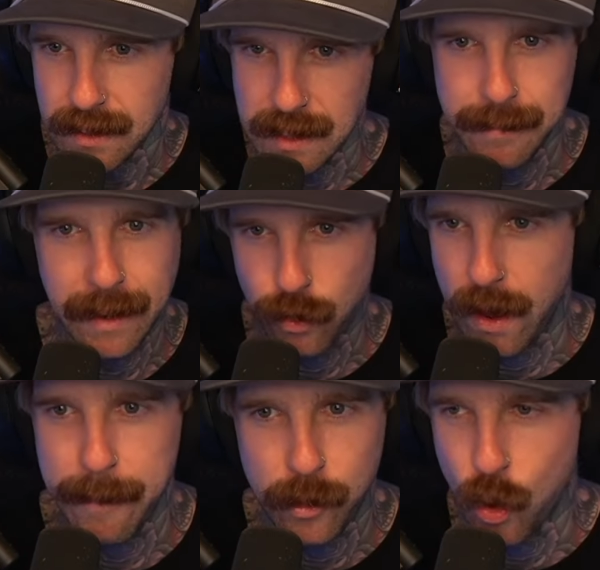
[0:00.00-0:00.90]
Give me
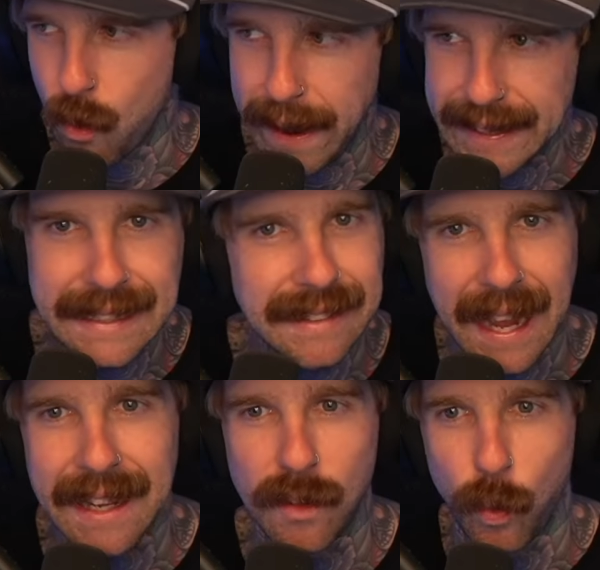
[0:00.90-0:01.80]
Crabcore any
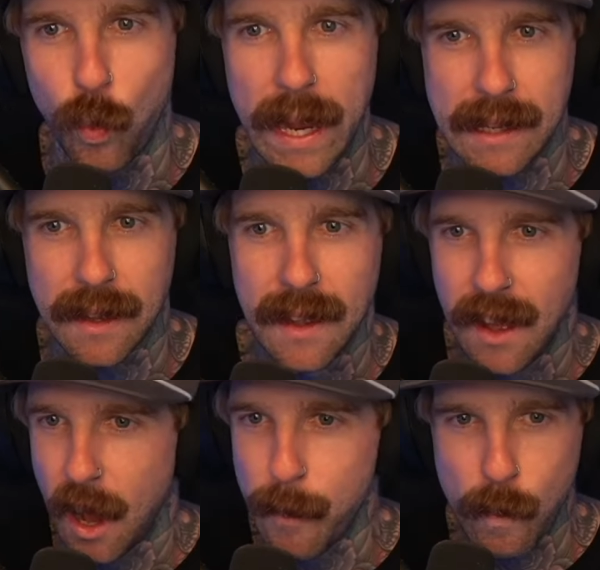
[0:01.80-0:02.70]
day of the week.
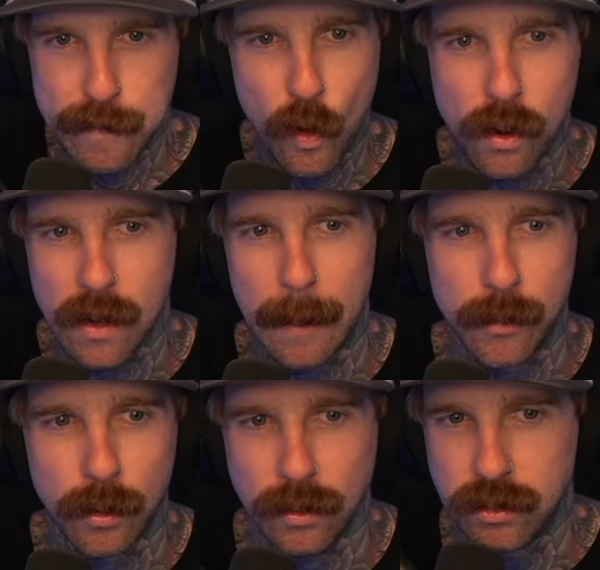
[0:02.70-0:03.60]
I'm all for
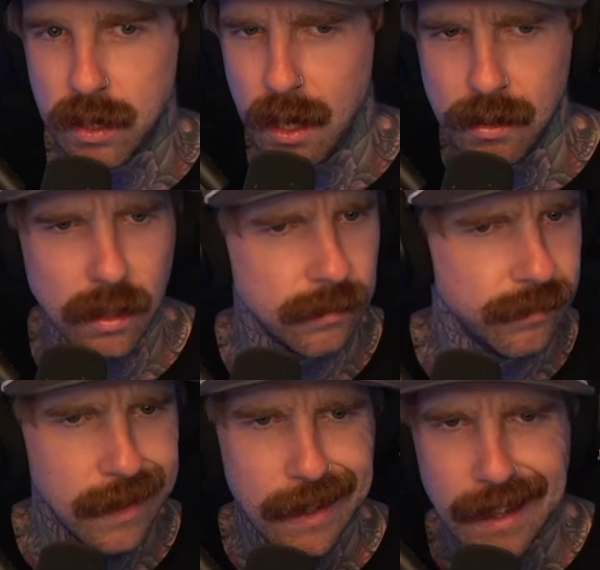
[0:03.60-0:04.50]
Crabcore. So, look,
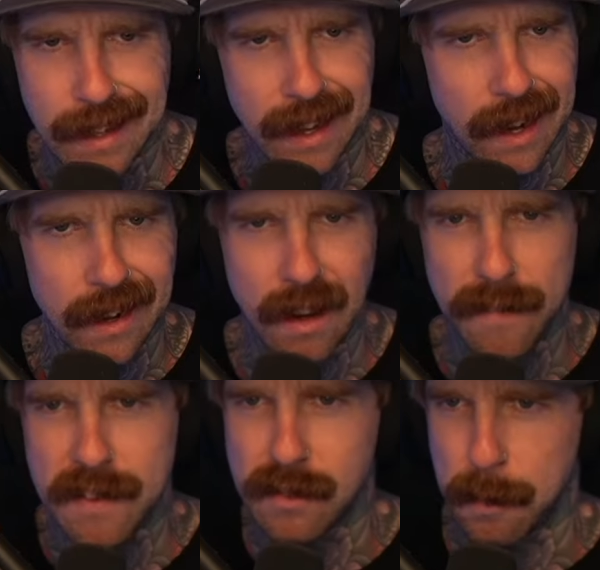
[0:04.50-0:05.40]
I don't know
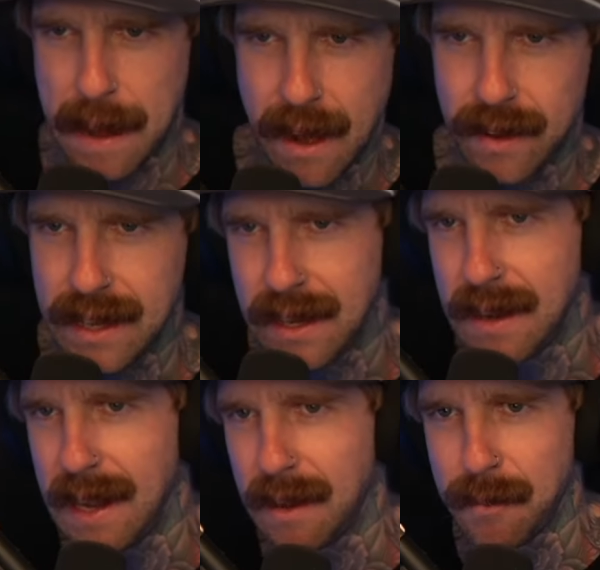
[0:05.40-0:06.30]
if this is a
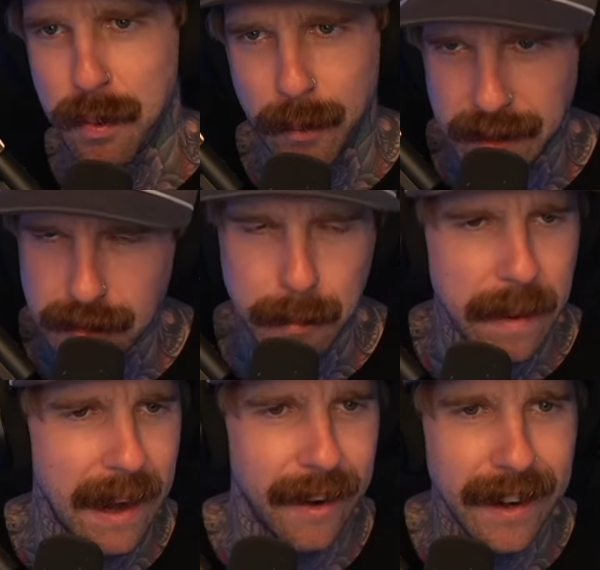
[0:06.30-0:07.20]
parody. It probably is a
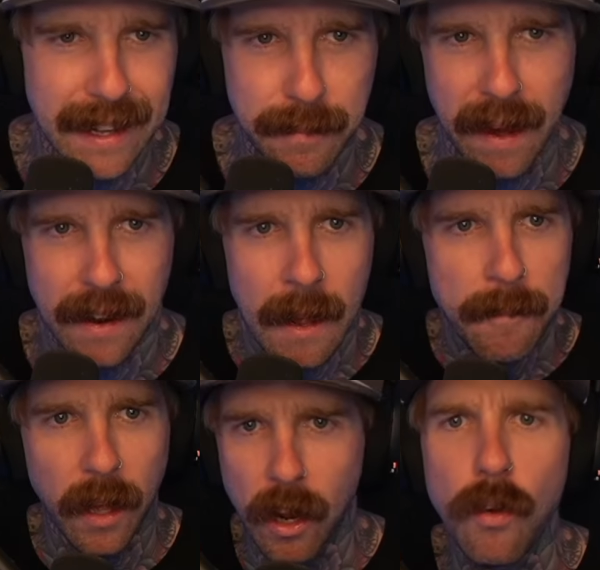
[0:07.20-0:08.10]
parody, but
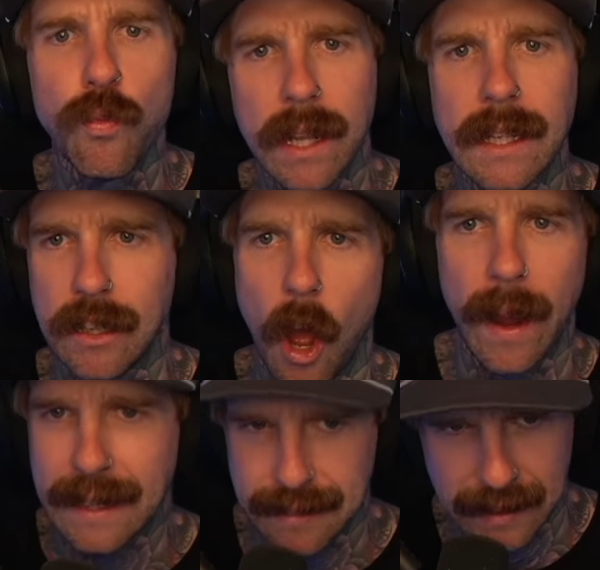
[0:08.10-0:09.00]
I don't really know
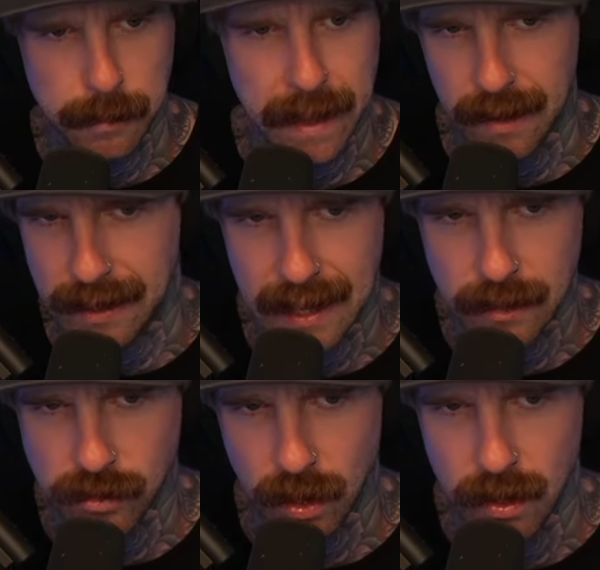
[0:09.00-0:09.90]
anything about it, okay?
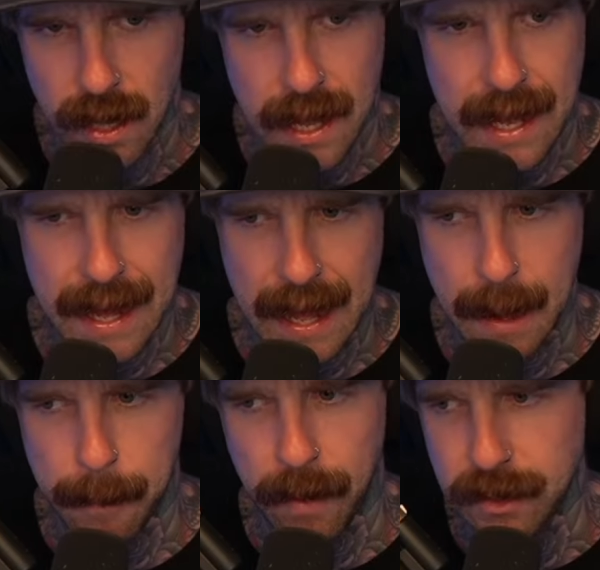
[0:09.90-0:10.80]
So
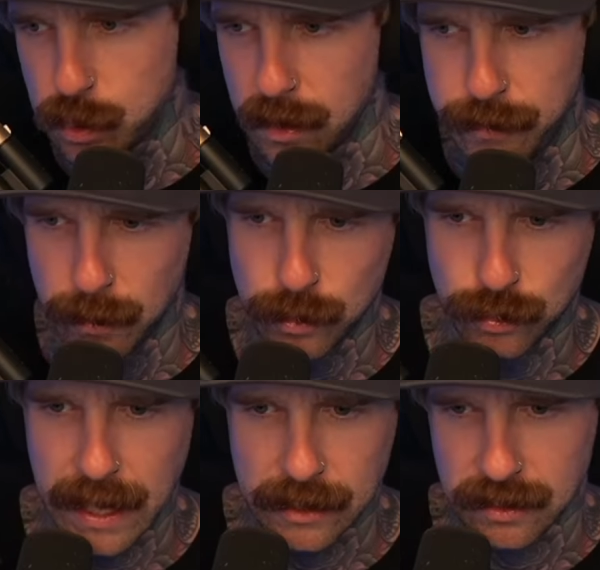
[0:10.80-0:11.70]
I just wanted to film this
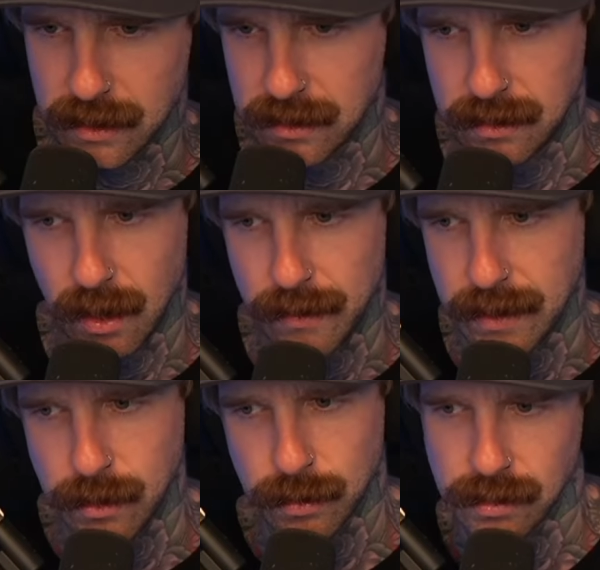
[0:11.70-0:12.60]
reaction and just dive
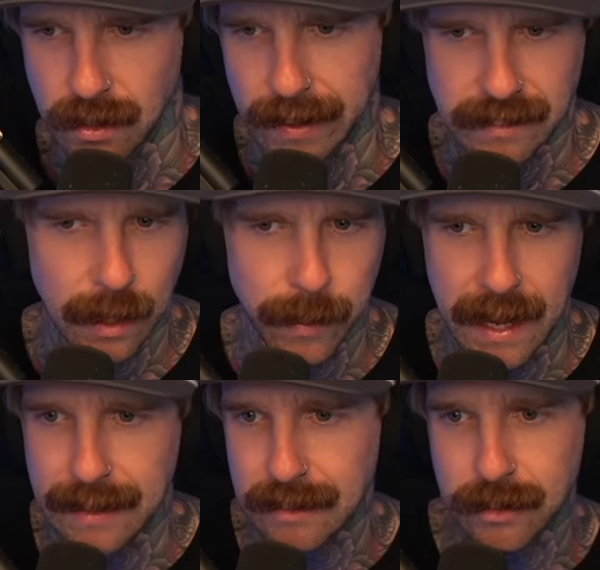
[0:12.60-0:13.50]
into it. So guys, here we
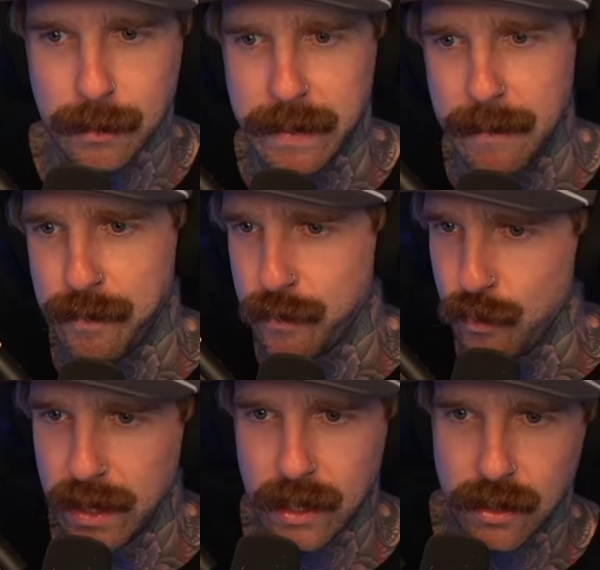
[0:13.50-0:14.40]
are. This could be
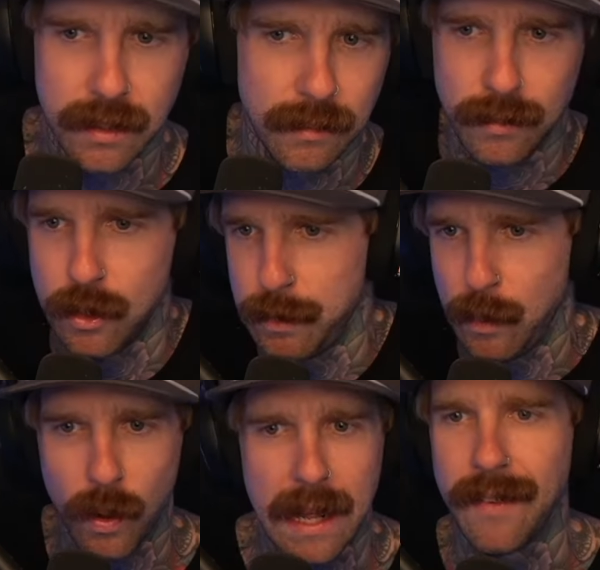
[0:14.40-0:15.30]
really good. It could be
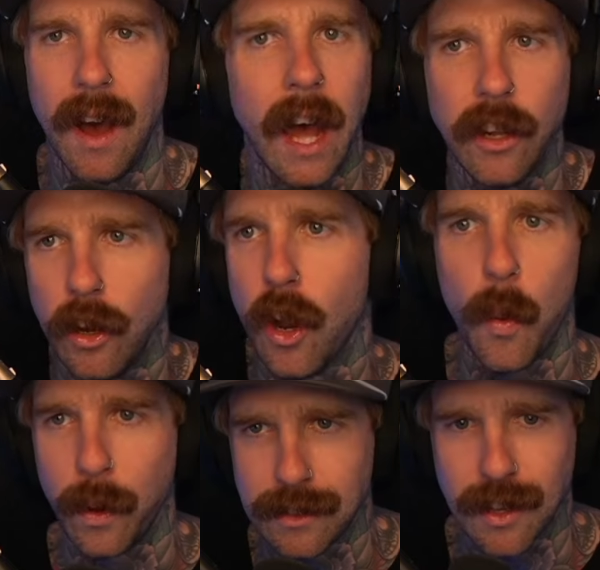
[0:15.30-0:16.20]
whatever. I don't know
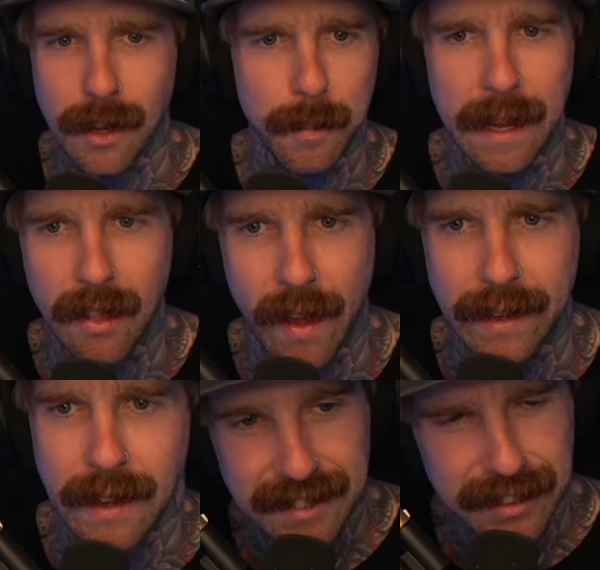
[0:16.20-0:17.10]
what it's going to be
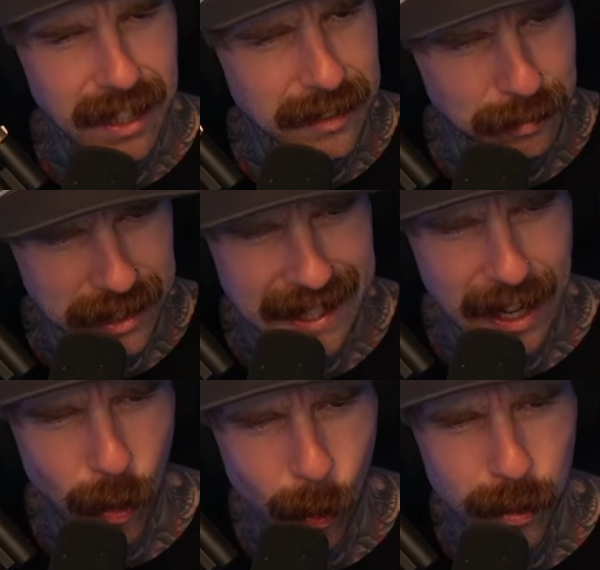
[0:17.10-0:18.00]
like. So guys, I'm checking
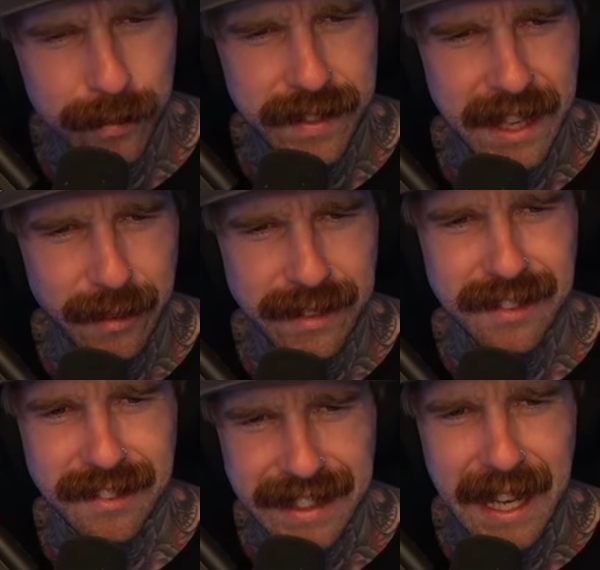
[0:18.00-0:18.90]
out Hall of the Elders
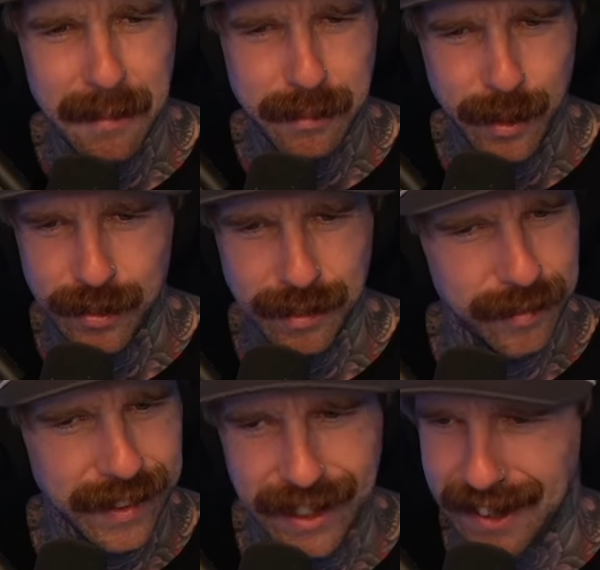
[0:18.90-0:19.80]
Stick Up music
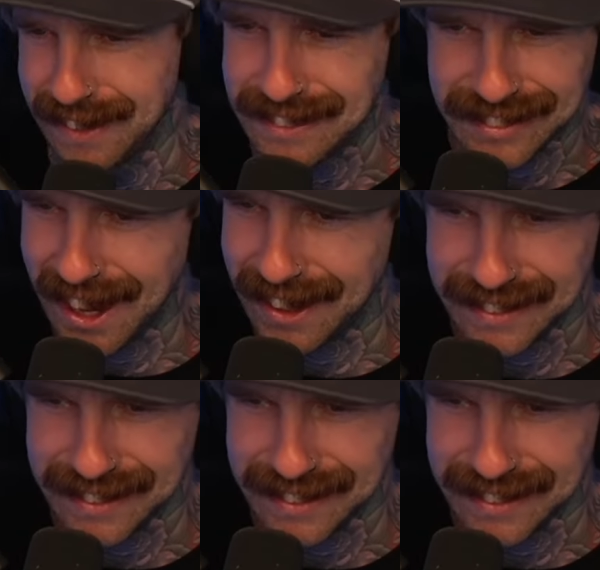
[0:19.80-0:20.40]
video. Let's go.